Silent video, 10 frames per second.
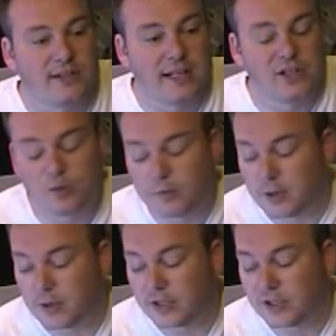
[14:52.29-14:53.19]
said
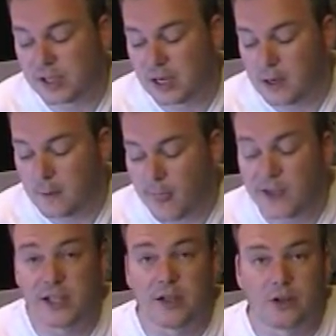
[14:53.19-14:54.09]
something that's uh,
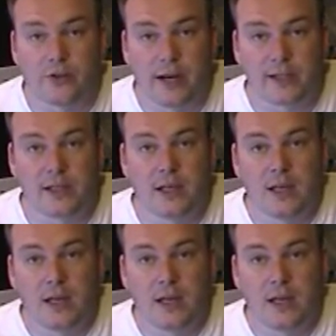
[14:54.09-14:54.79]
that's incorrect,